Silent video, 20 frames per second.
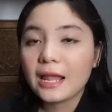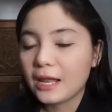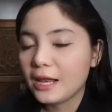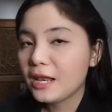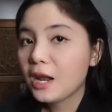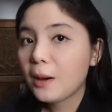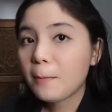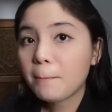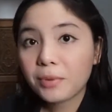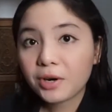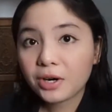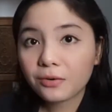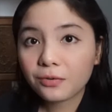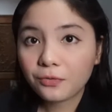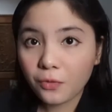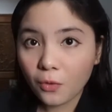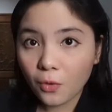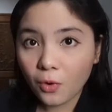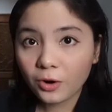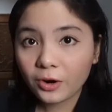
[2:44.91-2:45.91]
Number
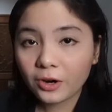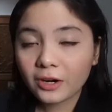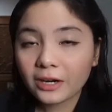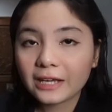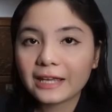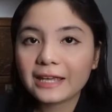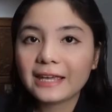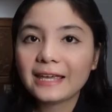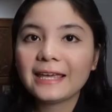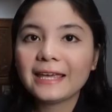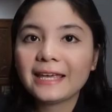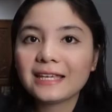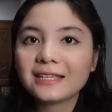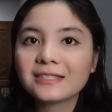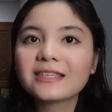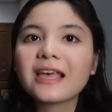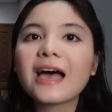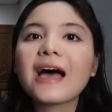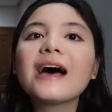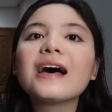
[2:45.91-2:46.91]
four
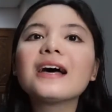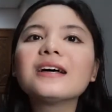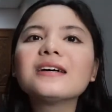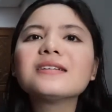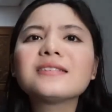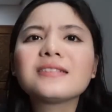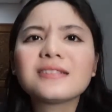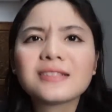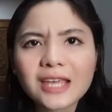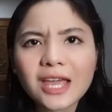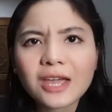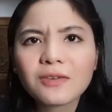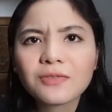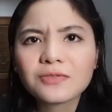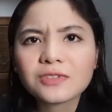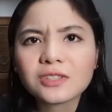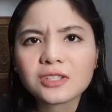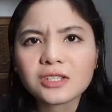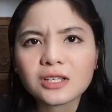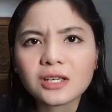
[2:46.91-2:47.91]
is
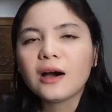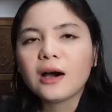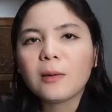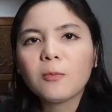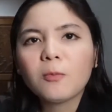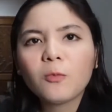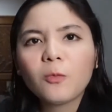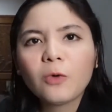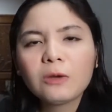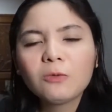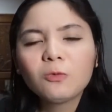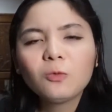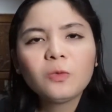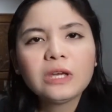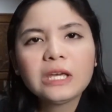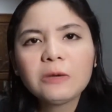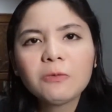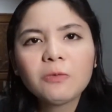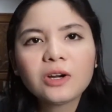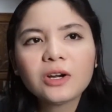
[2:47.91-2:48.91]
safety. When
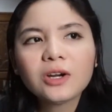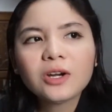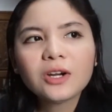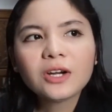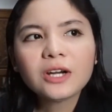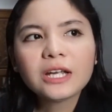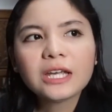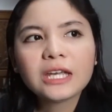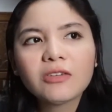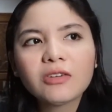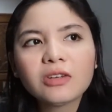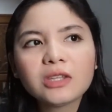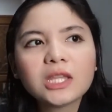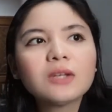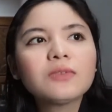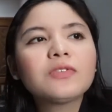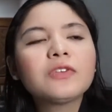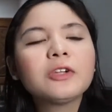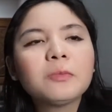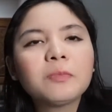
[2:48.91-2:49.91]
we were here in
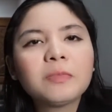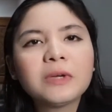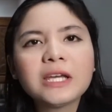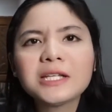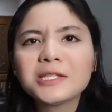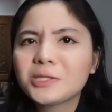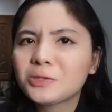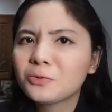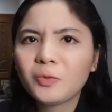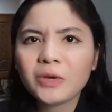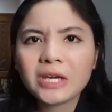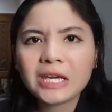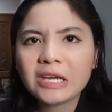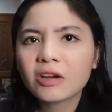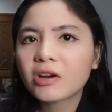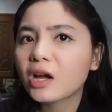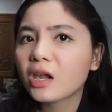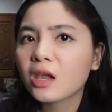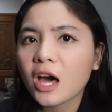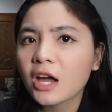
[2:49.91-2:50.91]
the Philippines, we
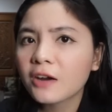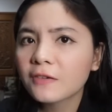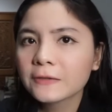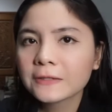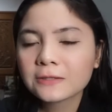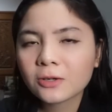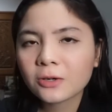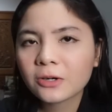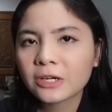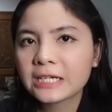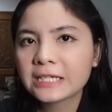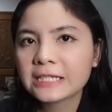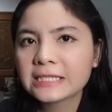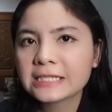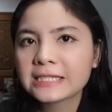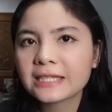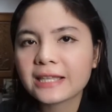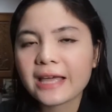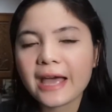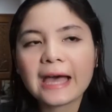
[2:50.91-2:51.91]
hear a lot of
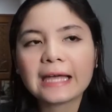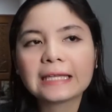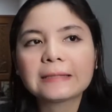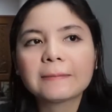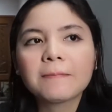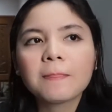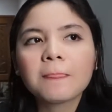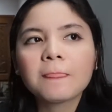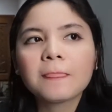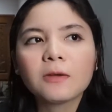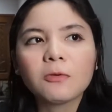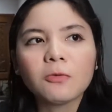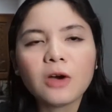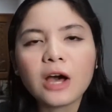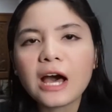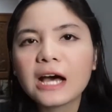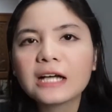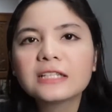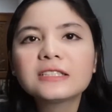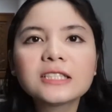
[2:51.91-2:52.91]
stories that,
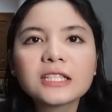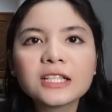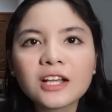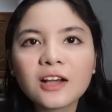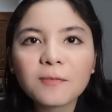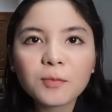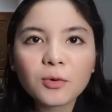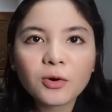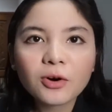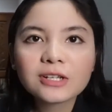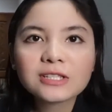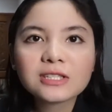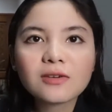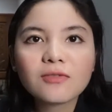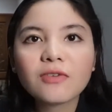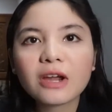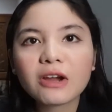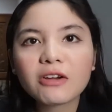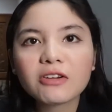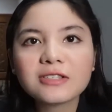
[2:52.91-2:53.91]
wow, Singapore is a
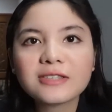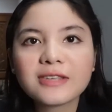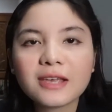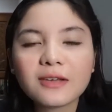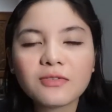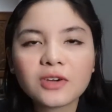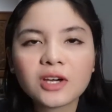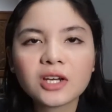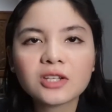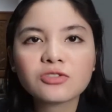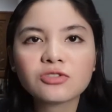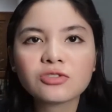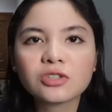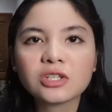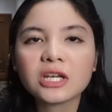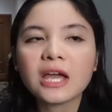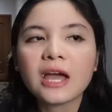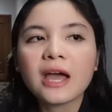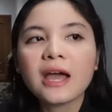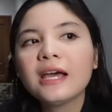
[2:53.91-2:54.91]
very safe
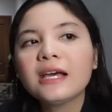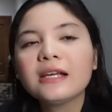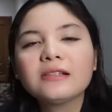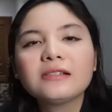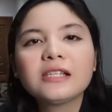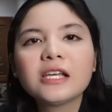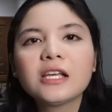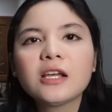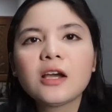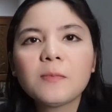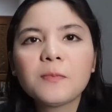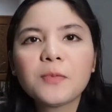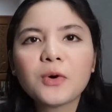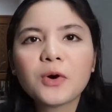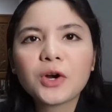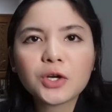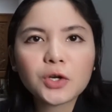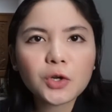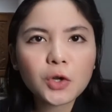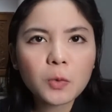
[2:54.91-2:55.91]
country.
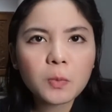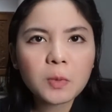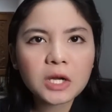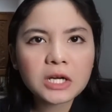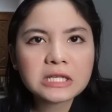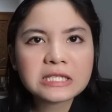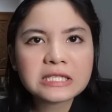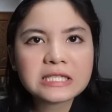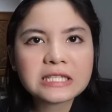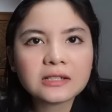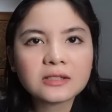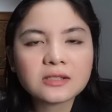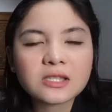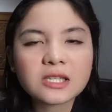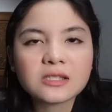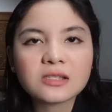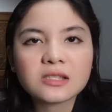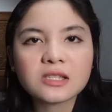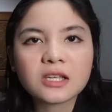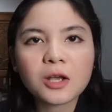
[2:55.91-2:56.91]
Singapore, nobody steals
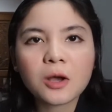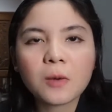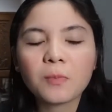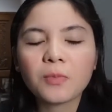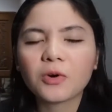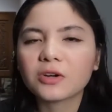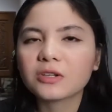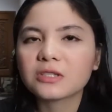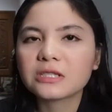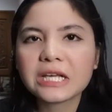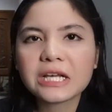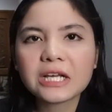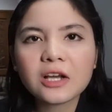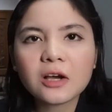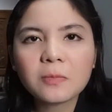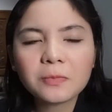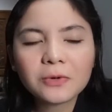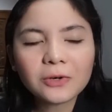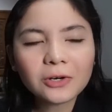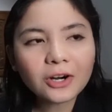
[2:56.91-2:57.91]
in Singapore.
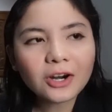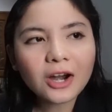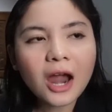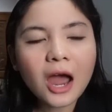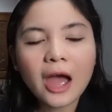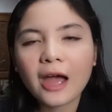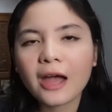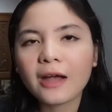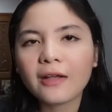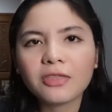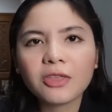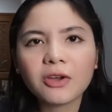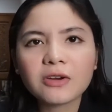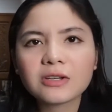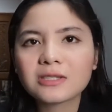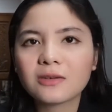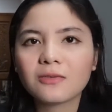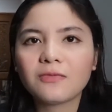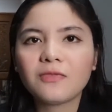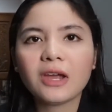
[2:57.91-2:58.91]
Singapore,
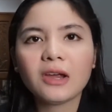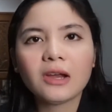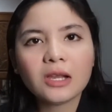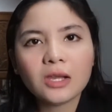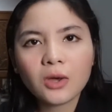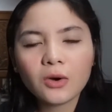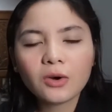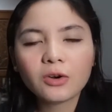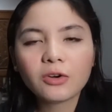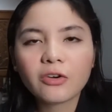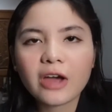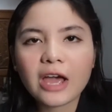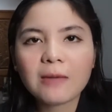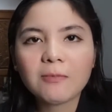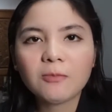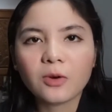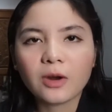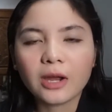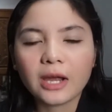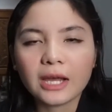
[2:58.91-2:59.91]
there's a very low
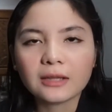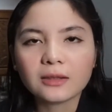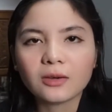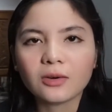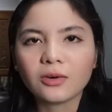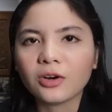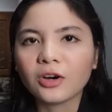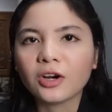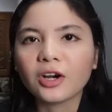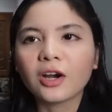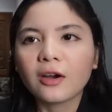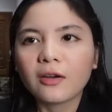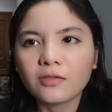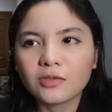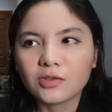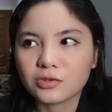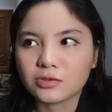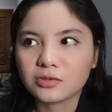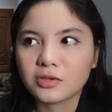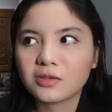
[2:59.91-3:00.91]
crime rate, or
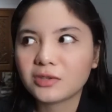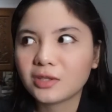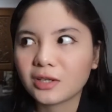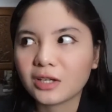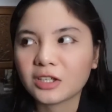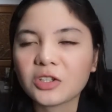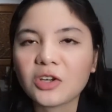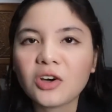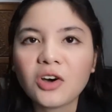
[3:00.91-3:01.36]
there's nothing at